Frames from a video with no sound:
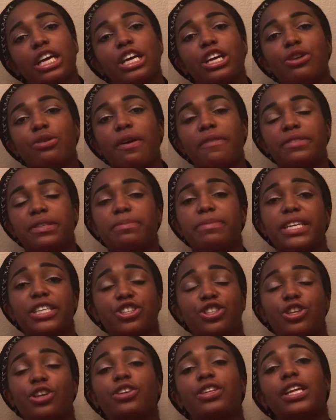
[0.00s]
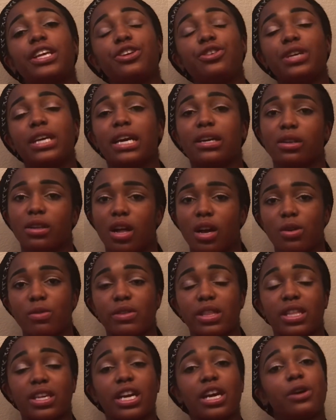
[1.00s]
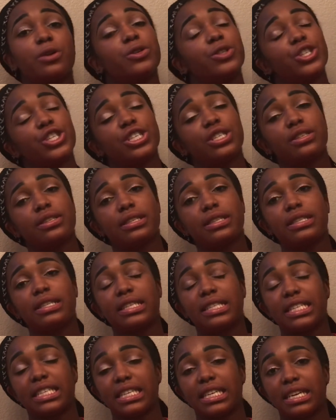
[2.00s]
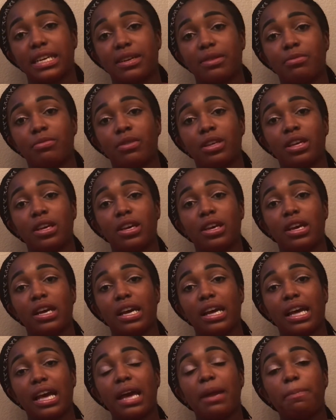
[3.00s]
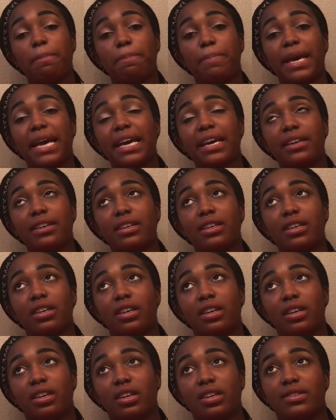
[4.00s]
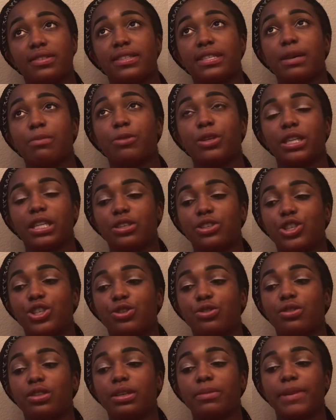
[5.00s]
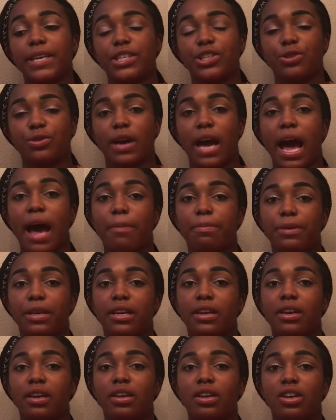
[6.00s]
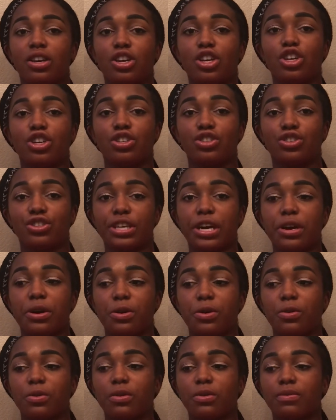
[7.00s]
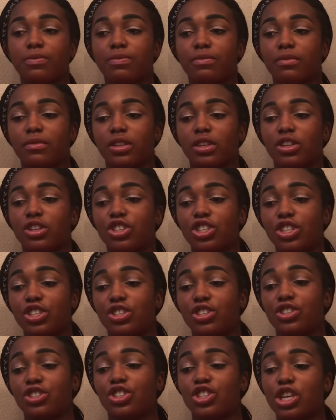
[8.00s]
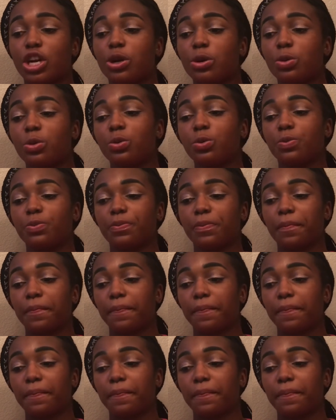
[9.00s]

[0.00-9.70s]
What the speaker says: You have to make sure that you get along with the coaches and the team. And pick somewhere that truly makes you happy. So just don't